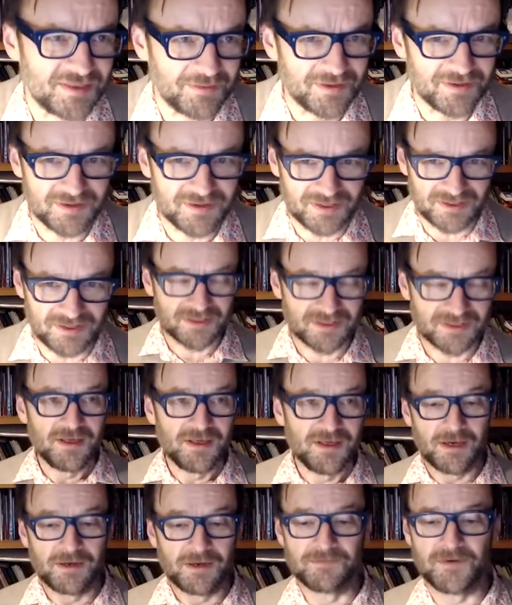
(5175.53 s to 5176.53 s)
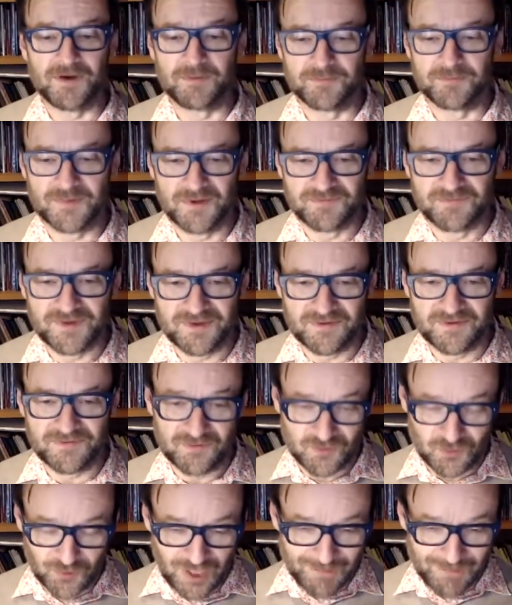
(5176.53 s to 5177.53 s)
talking about mobility
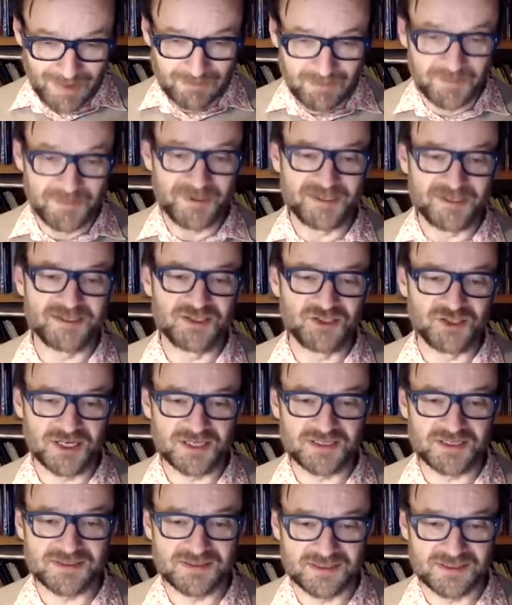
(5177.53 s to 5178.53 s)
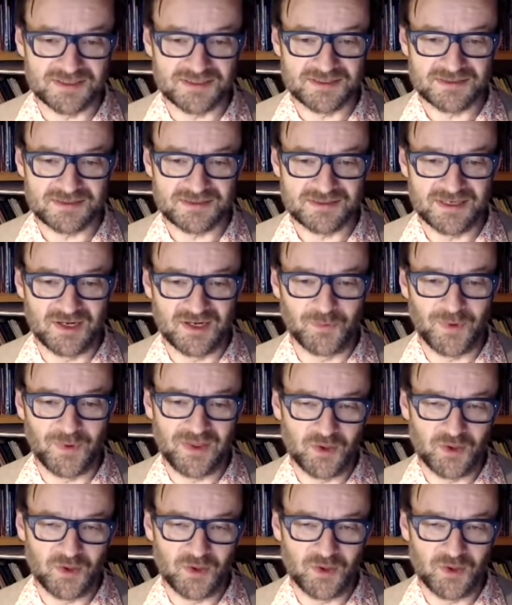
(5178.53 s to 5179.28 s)
justice in a way that we can learn from,